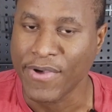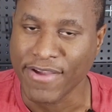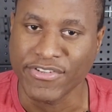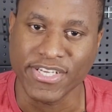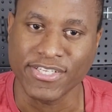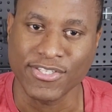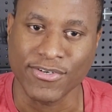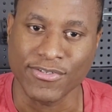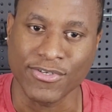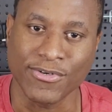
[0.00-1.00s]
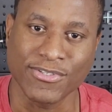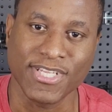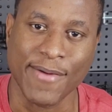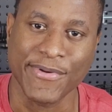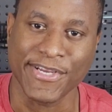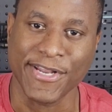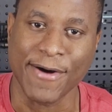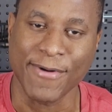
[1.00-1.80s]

Everything is going to start picking up.